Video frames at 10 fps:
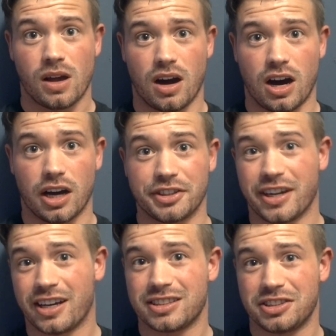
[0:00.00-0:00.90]
you
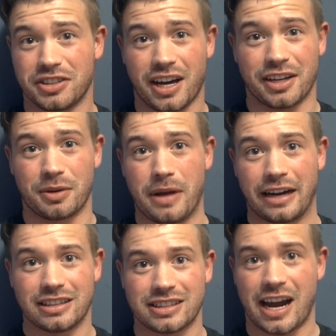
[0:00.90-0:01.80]
got your
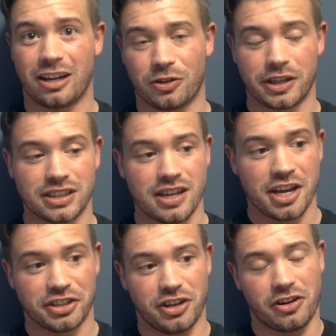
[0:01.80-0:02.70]
maintenance calories,
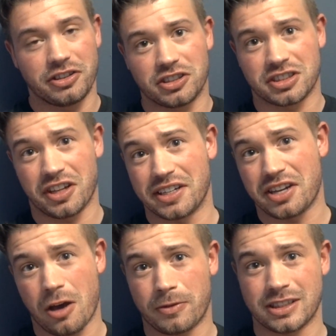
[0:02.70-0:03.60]
you're in your slight
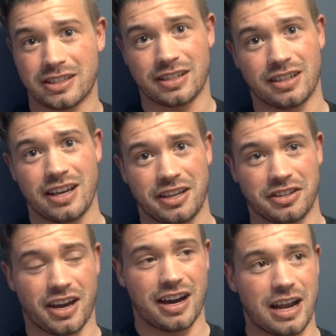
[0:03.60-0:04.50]
deficit,
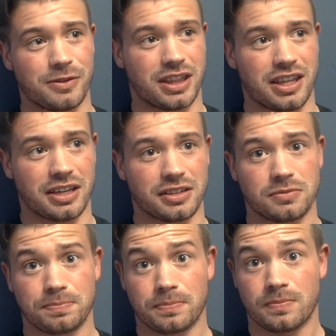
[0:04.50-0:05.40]
you got
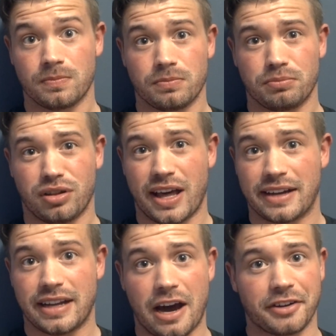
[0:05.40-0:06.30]
everything
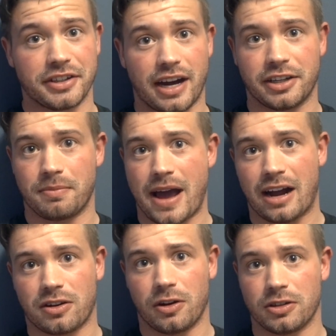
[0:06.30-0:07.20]
planned out, you got your
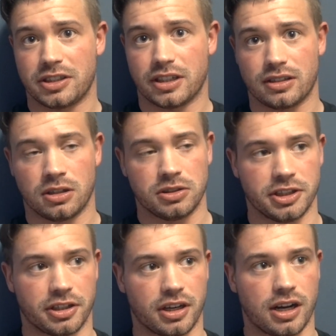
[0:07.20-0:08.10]
macros,
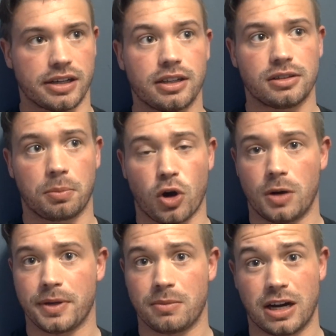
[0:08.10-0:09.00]
your
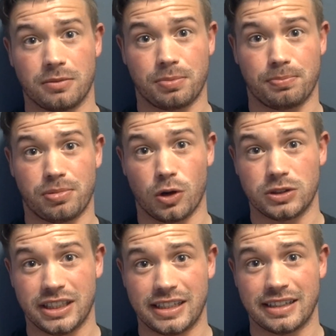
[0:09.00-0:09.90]
appropriate amount of
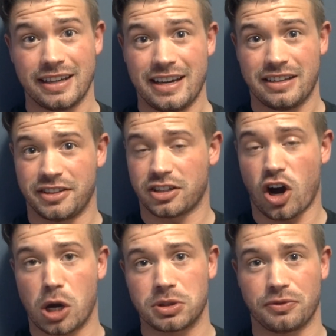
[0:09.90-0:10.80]
protein, and your
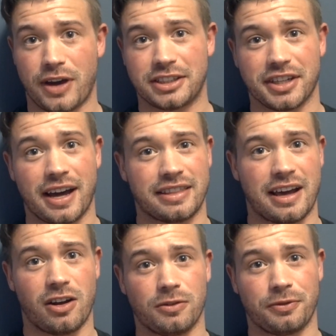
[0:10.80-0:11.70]
carbs and fats, you got
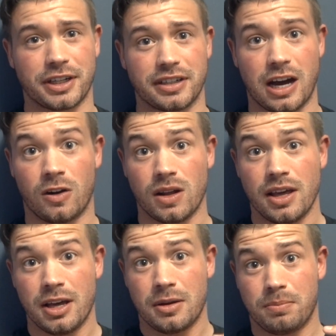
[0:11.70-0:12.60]
that all figured out.
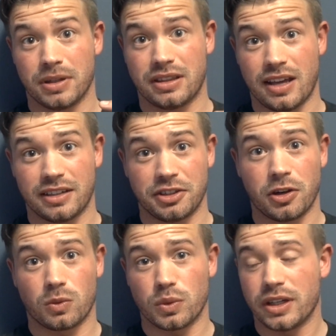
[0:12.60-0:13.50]
but then you
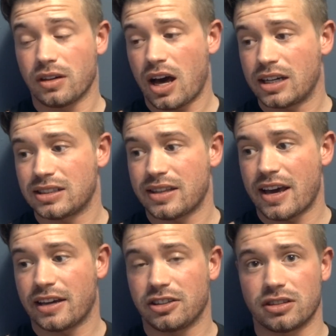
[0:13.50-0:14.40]
don't realize
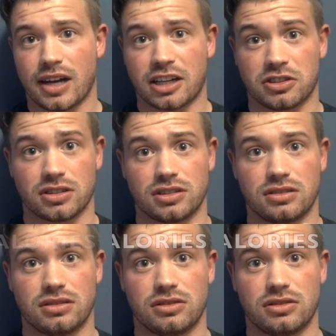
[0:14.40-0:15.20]
that you're actually